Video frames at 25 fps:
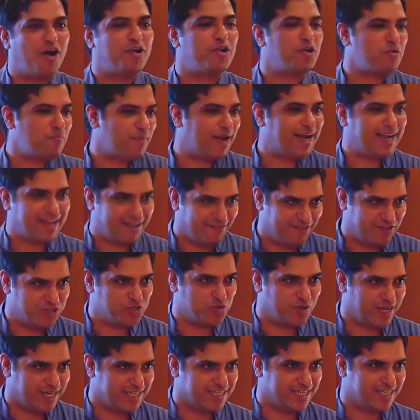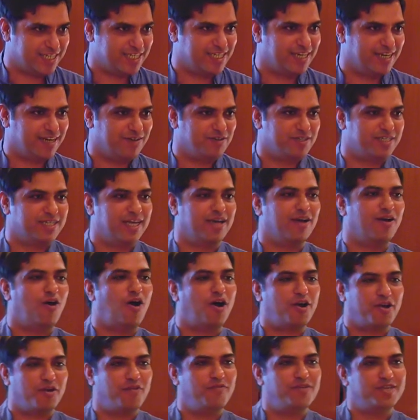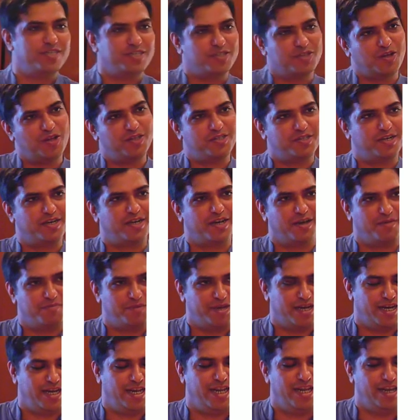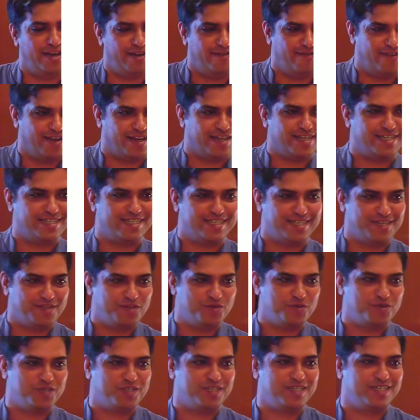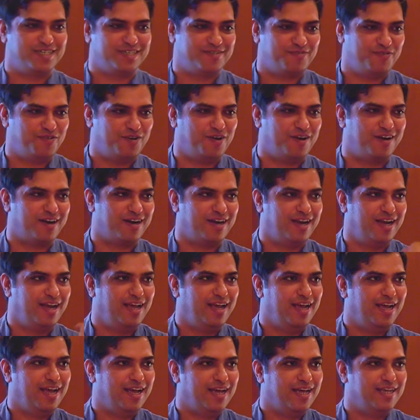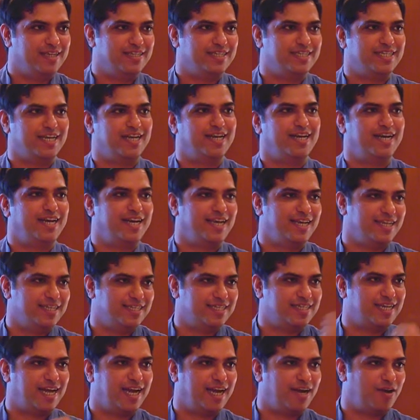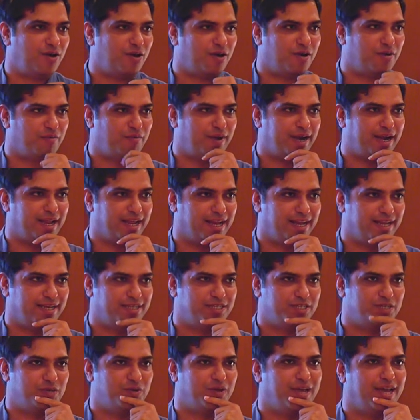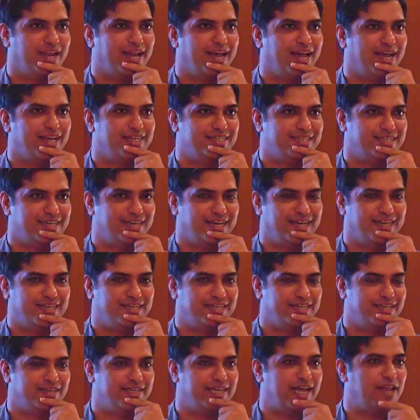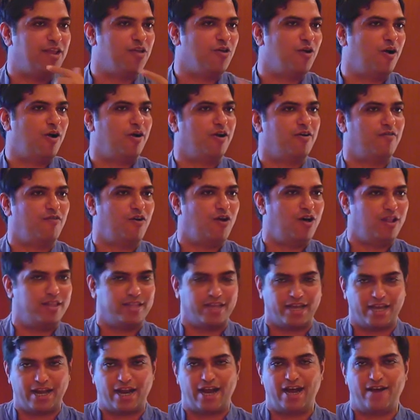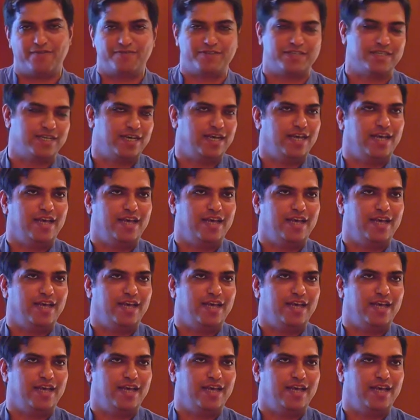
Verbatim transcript: automatic visualization, you say. AutoViz is also a term that Leland Wilkinson uses for generating insight automatically. So can I say, tell you out of all the graphs,